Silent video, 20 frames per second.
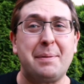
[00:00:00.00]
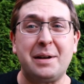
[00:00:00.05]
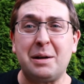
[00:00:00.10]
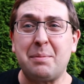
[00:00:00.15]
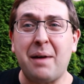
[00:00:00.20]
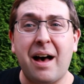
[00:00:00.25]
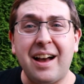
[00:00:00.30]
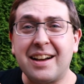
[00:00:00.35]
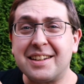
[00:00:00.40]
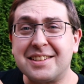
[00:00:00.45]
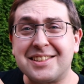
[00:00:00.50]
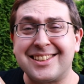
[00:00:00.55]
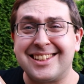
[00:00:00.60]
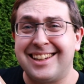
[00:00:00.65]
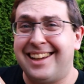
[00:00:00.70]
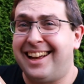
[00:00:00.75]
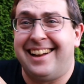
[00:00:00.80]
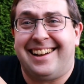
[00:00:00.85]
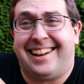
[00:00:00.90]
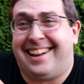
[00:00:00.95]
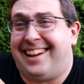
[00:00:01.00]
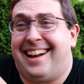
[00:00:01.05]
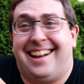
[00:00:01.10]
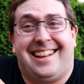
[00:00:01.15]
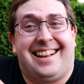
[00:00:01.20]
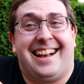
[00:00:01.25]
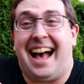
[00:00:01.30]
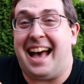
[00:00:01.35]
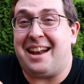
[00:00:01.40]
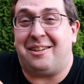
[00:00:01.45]
in a Box?
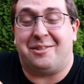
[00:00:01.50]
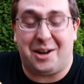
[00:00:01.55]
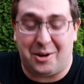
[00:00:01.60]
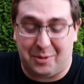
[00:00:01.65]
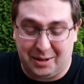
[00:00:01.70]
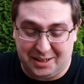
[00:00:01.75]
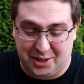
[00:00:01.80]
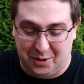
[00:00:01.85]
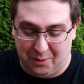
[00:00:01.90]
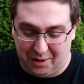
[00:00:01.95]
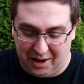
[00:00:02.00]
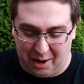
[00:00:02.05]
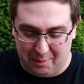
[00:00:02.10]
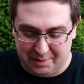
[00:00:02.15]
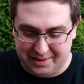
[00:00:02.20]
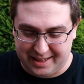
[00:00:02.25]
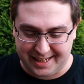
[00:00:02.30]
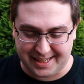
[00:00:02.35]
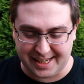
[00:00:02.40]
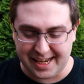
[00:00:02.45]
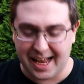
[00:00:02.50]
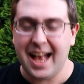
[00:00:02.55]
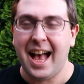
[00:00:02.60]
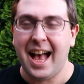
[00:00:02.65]
I don't know what's going on with this.